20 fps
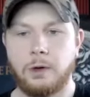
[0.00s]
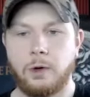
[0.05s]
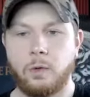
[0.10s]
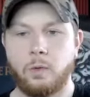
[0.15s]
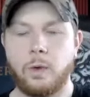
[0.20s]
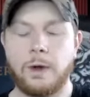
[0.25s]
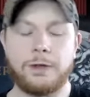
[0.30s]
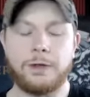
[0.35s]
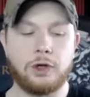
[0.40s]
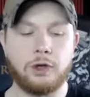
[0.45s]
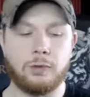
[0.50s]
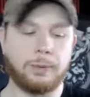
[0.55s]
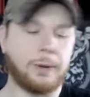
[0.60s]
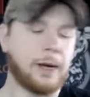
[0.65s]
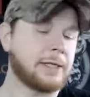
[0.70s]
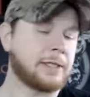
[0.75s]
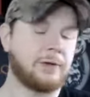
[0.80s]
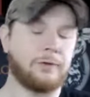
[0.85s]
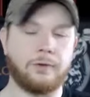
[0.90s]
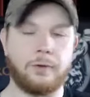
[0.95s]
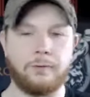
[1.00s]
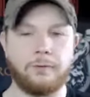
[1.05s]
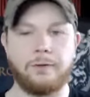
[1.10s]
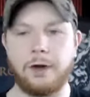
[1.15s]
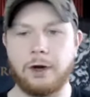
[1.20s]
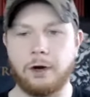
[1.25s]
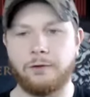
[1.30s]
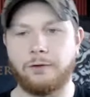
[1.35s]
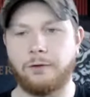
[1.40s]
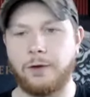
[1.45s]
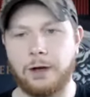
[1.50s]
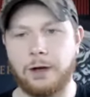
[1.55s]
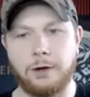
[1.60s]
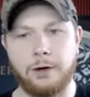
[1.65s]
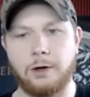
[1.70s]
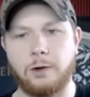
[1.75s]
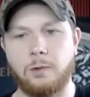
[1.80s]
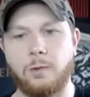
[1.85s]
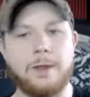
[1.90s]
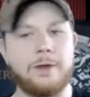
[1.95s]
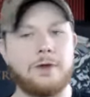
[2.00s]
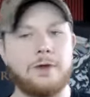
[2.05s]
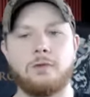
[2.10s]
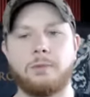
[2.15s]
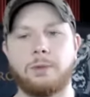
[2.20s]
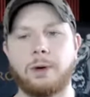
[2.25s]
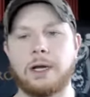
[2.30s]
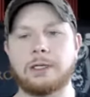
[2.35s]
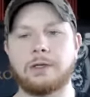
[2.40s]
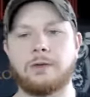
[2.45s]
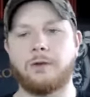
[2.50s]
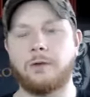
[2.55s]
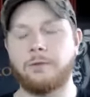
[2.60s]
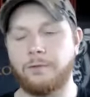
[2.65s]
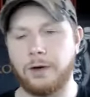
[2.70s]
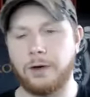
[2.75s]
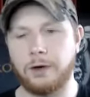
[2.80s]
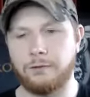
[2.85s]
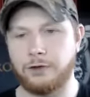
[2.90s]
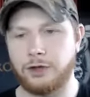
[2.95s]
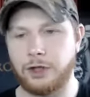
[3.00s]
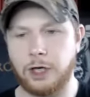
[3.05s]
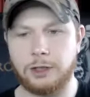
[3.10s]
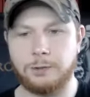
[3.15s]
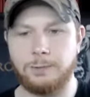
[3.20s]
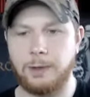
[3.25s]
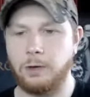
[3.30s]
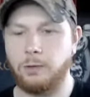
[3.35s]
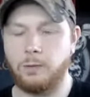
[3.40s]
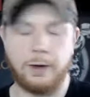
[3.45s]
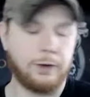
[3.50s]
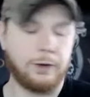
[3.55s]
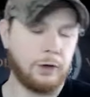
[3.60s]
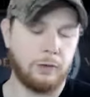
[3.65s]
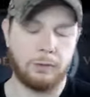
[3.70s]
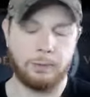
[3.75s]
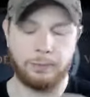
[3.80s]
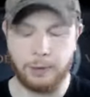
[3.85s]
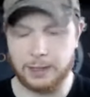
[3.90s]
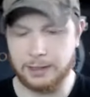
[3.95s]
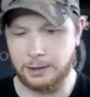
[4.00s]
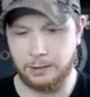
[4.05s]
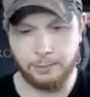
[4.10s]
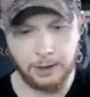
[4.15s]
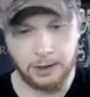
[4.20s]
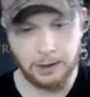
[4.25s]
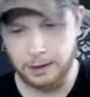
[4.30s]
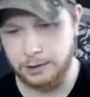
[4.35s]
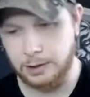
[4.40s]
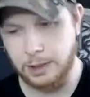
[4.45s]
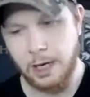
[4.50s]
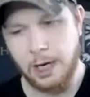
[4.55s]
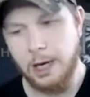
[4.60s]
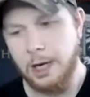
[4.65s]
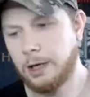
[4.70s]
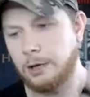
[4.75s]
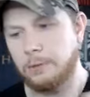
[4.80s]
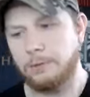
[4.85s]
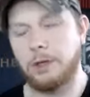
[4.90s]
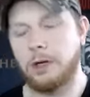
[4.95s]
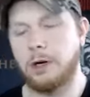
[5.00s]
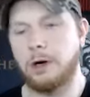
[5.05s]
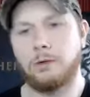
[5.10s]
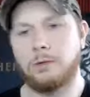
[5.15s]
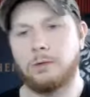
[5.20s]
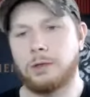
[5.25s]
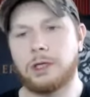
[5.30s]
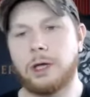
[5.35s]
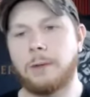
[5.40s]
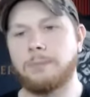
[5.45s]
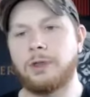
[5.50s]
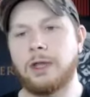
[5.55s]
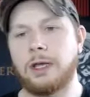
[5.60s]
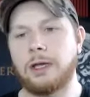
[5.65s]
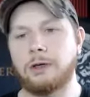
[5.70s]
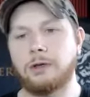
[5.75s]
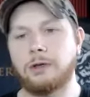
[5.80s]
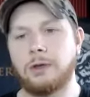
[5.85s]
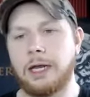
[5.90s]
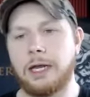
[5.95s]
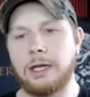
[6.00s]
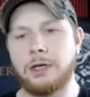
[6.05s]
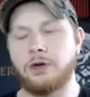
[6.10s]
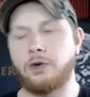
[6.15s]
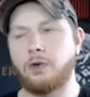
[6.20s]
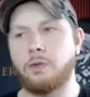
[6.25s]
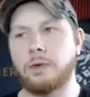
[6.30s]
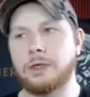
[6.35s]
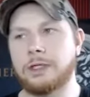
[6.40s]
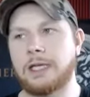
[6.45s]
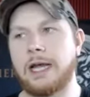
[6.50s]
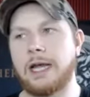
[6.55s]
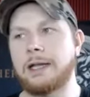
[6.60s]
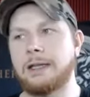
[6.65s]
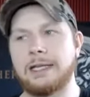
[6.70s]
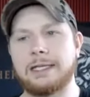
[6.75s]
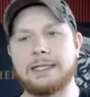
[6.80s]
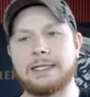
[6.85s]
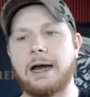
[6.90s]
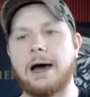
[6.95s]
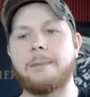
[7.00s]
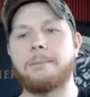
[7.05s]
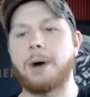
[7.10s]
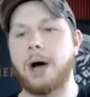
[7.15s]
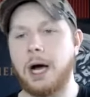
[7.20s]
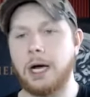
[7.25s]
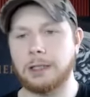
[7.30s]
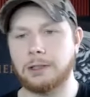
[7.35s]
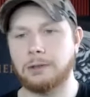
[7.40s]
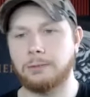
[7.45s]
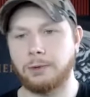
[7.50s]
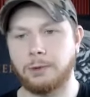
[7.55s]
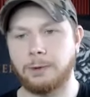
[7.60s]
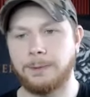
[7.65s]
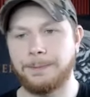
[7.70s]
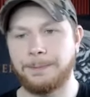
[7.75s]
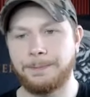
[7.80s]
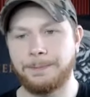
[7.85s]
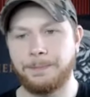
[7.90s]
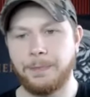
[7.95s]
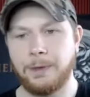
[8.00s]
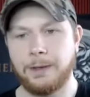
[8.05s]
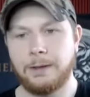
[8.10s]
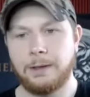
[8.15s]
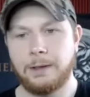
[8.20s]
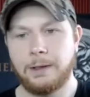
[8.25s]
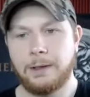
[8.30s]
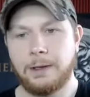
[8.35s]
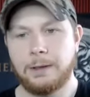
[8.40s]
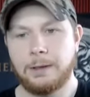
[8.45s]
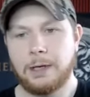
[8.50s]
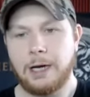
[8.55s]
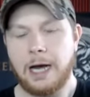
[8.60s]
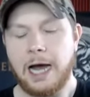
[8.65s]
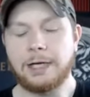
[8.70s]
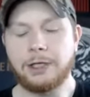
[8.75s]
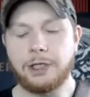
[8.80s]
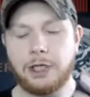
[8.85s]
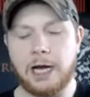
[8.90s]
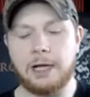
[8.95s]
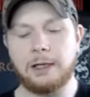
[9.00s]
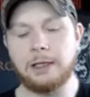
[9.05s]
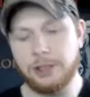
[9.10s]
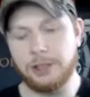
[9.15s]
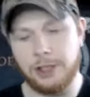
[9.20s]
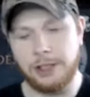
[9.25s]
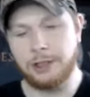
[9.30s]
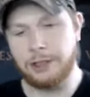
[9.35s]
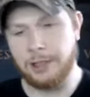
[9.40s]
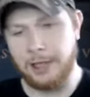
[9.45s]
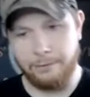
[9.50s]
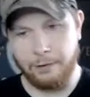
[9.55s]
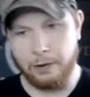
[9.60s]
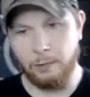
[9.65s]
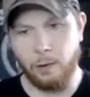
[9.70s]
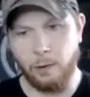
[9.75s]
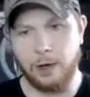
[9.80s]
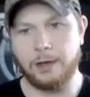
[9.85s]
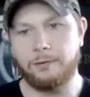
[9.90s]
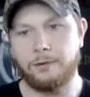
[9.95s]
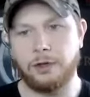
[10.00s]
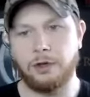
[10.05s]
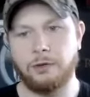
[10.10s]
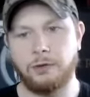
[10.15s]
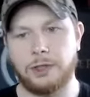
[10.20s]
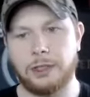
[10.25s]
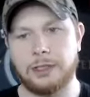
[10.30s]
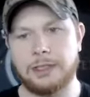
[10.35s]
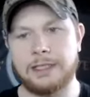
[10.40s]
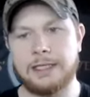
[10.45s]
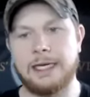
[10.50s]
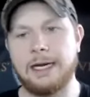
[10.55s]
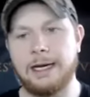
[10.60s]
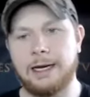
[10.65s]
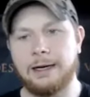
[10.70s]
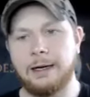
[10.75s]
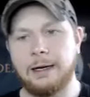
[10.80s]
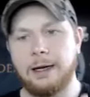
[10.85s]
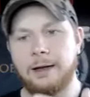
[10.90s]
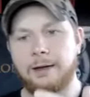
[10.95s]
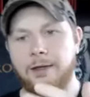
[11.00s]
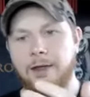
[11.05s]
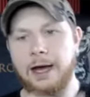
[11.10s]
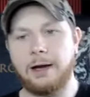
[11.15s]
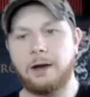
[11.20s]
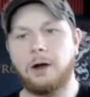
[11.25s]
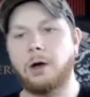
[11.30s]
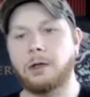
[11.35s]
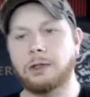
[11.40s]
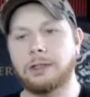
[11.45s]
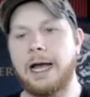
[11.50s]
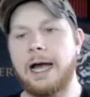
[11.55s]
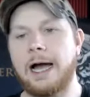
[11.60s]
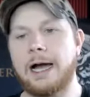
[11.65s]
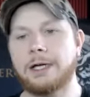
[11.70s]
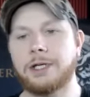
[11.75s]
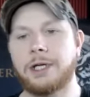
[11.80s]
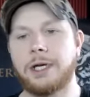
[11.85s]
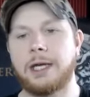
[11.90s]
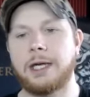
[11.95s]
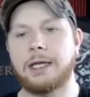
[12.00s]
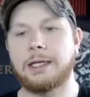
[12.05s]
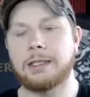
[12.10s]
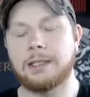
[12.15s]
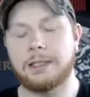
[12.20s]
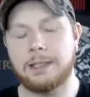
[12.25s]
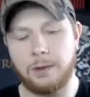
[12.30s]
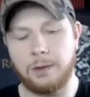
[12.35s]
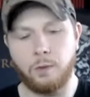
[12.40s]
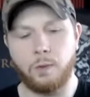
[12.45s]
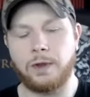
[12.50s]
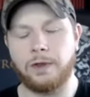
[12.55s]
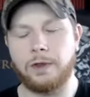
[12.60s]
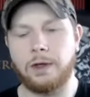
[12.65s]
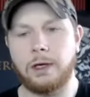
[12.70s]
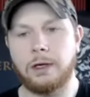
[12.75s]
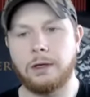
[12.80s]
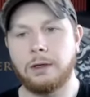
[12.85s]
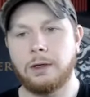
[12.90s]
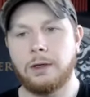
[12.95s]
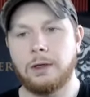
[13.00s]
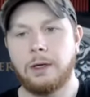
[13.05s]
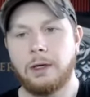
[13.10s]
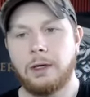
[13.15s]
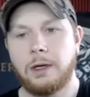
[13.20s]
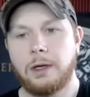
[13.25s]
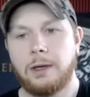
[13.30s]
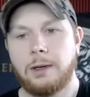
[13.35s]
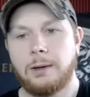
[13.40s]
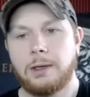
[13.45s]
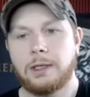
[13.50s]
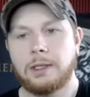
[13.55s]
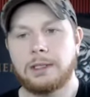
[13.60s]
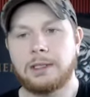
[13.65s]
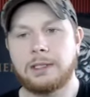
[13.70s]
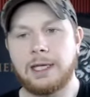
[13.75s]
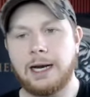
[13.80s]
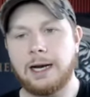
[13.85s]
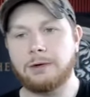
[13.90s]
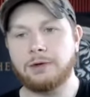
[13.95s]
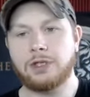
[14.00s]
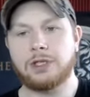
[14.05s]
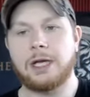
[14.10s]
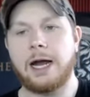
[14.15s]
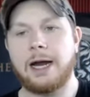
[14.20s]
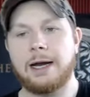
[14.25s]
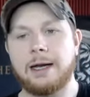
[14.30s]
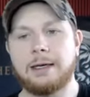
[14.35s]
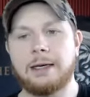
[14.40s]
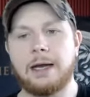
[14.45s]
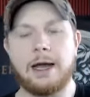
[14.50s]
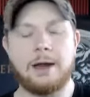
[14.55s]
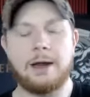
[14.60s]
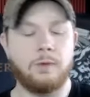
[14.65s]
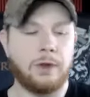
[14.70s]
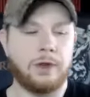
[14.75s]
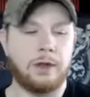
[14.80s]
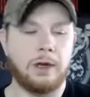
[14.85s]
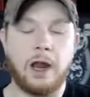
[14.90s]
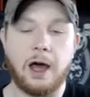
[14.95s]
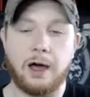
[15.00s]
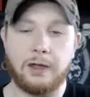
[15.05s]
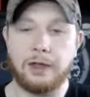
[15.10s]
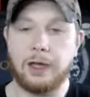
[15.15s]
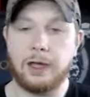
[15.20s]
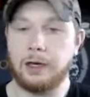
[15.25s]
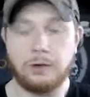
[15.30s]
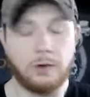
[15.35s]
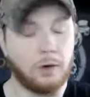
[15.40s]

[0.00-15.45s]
Whether you repress it from fear of failure, whether you repress it from fear of judgment, whether you repress it because you know something in you said it's not possible. I challenge each and every one of you to seek that call to action again. Sit with it. Sit outside at night with nothing.